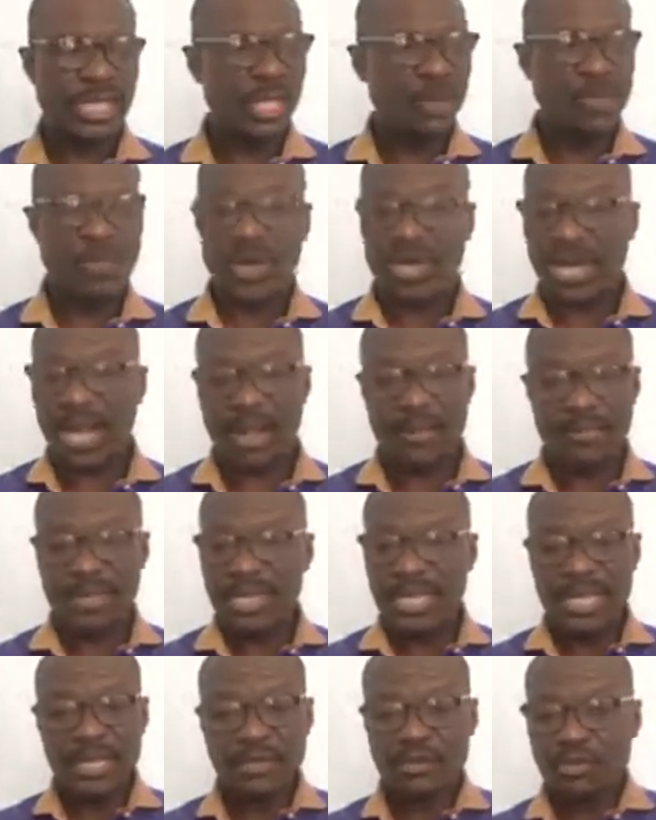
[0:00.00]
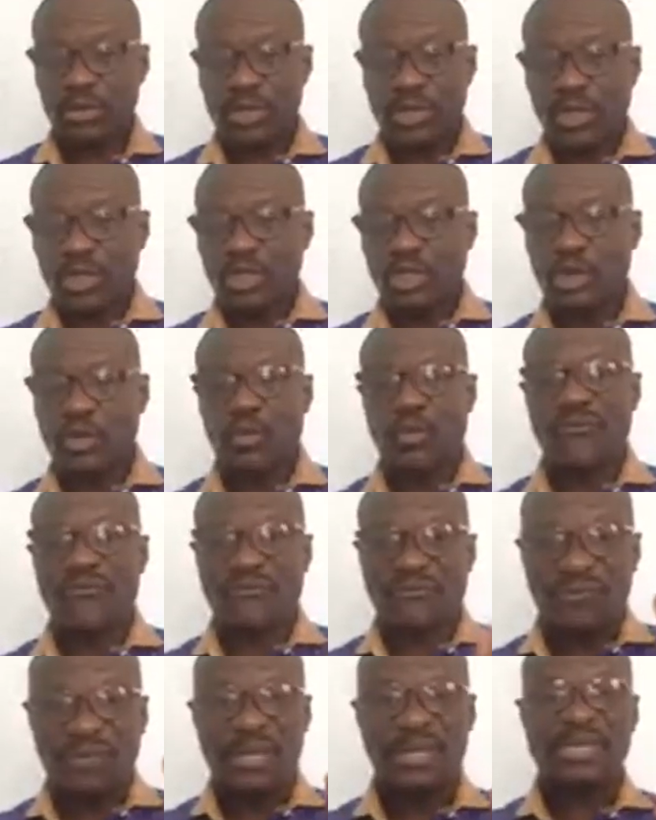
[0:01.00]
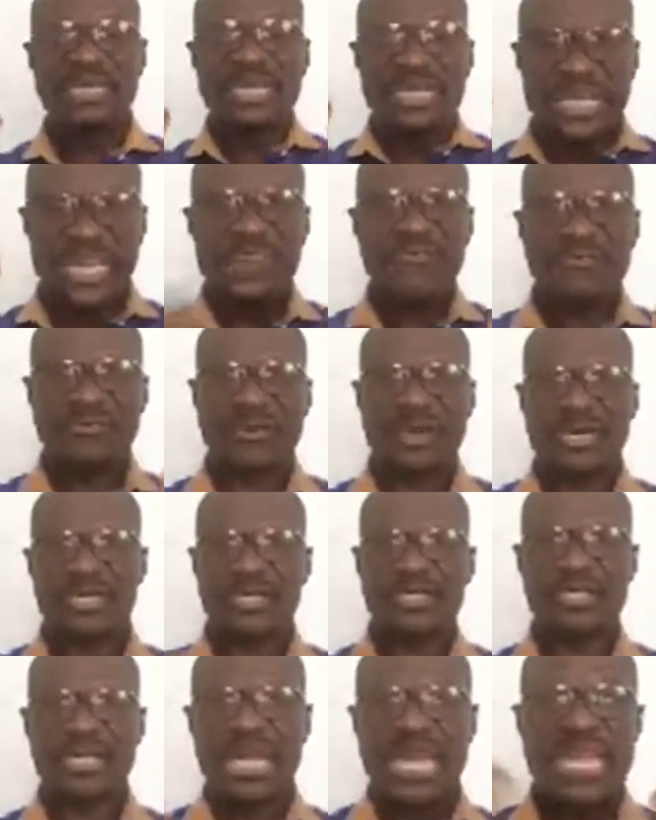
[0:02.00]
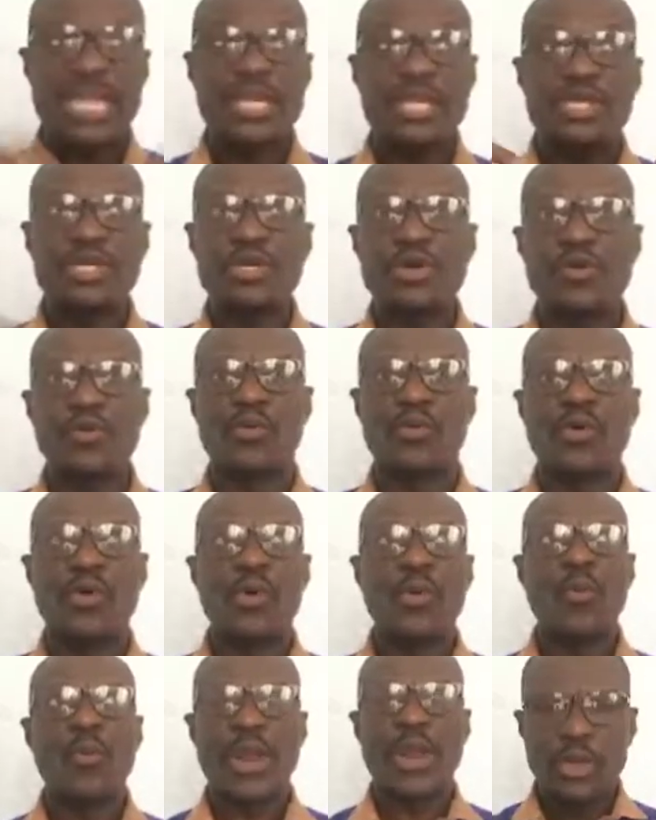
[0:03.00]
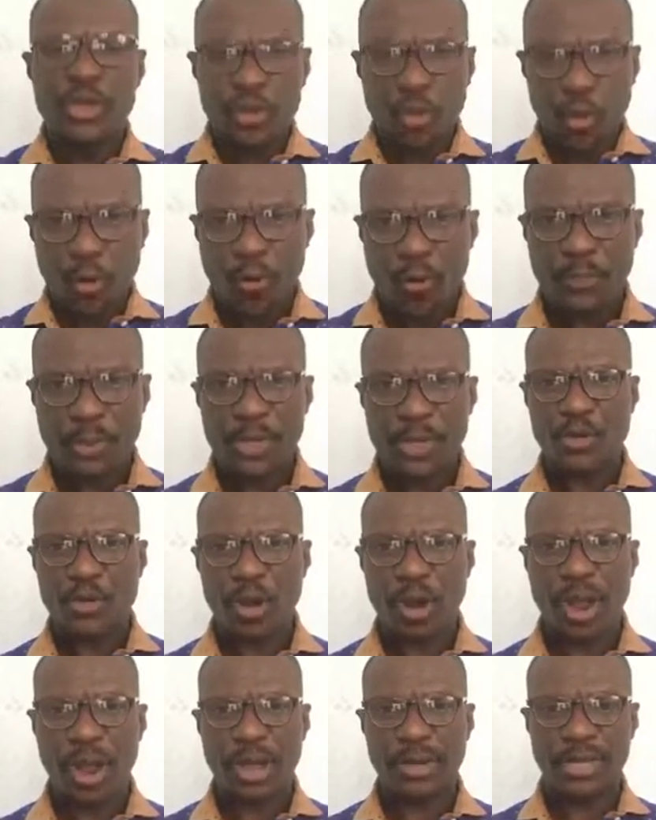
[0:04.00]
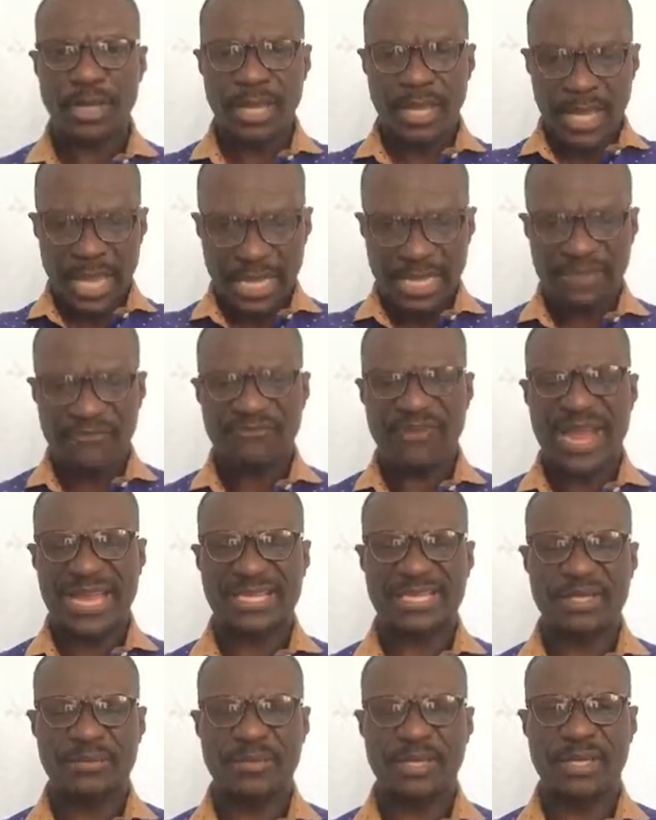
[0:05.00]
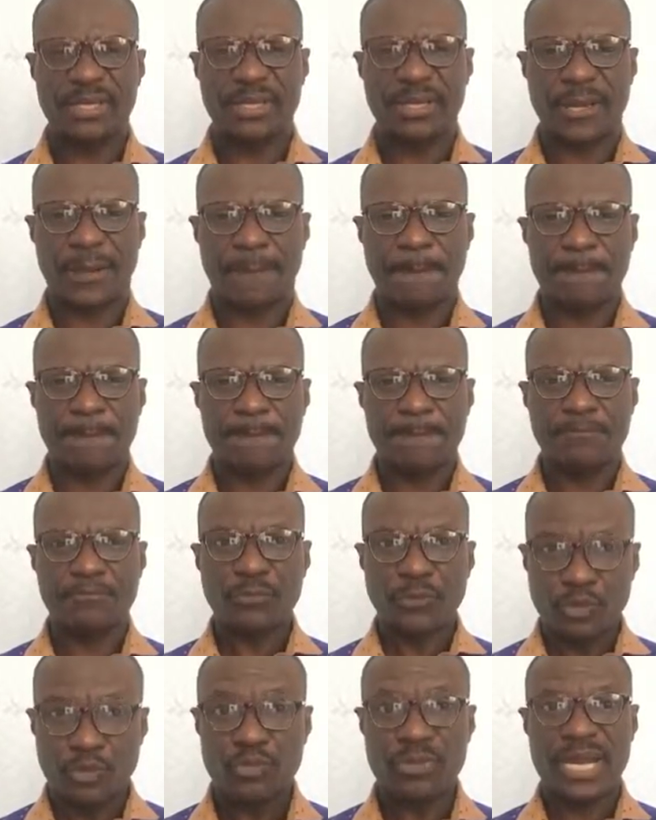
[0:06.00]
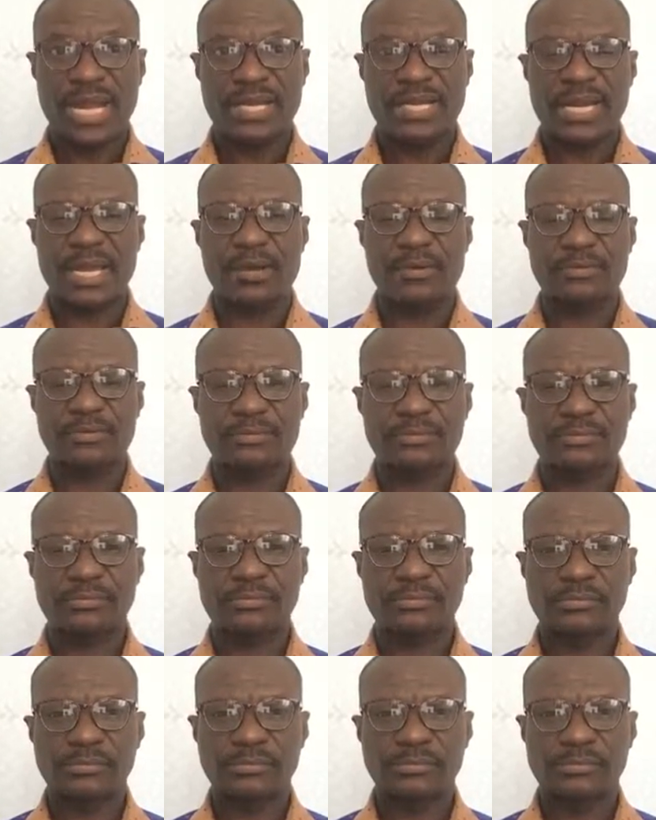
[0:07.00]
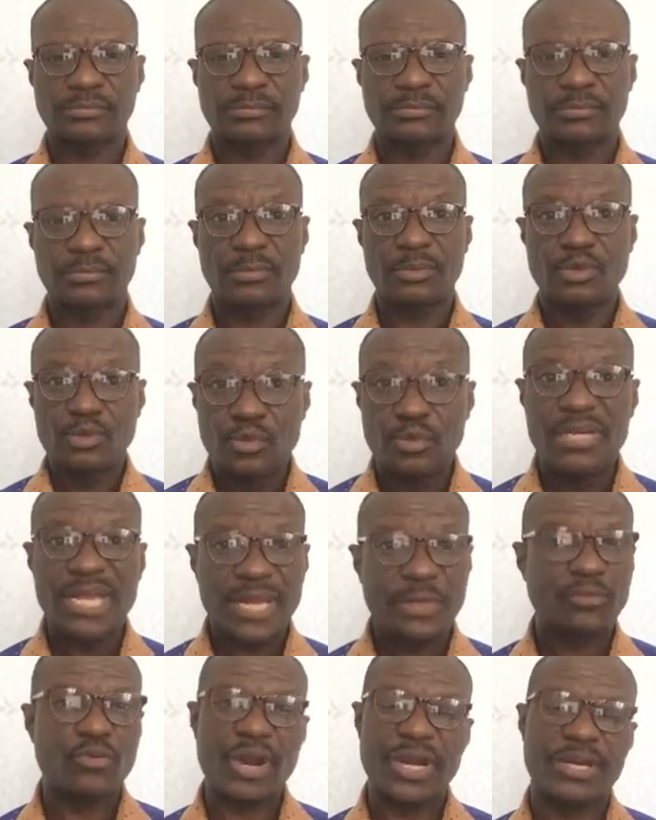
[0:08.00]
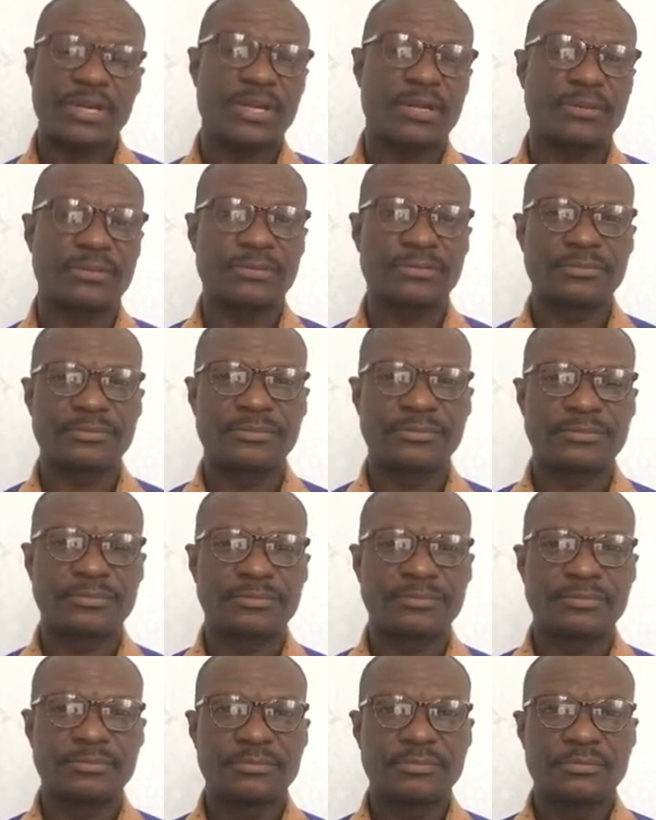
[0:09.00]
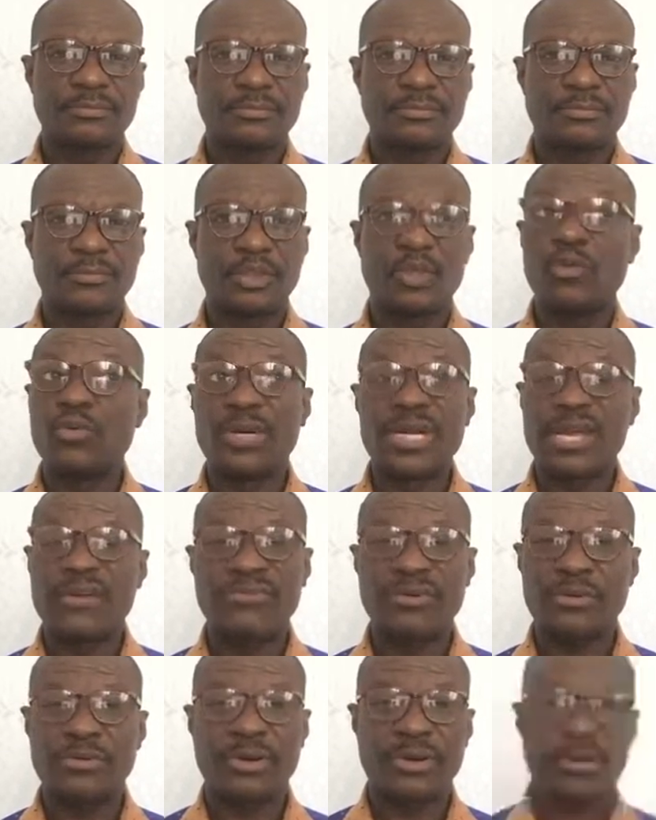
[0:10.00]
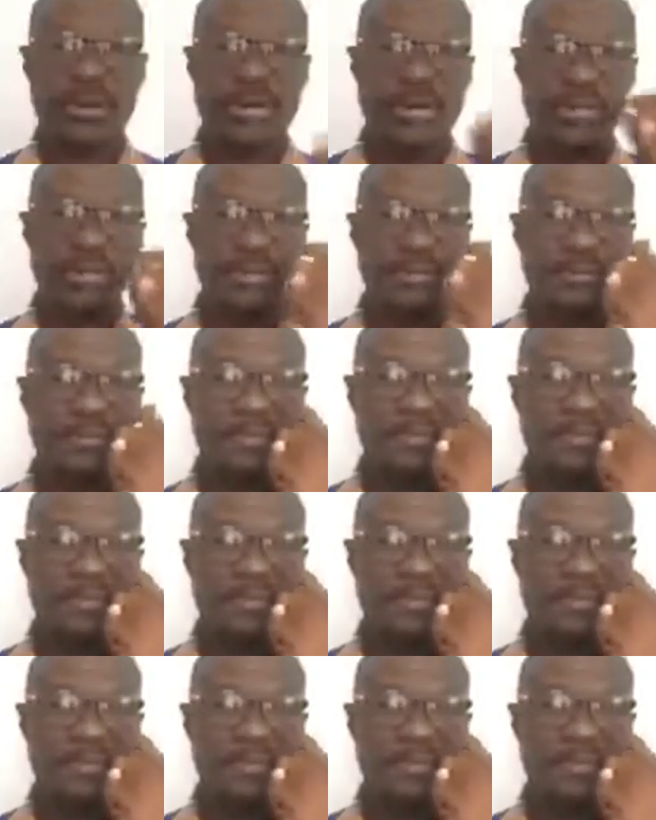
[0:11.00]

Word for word: He will come into, you will feel difference in you when you open your heart and invite him in. Do that now. Do that right now. You will never regret.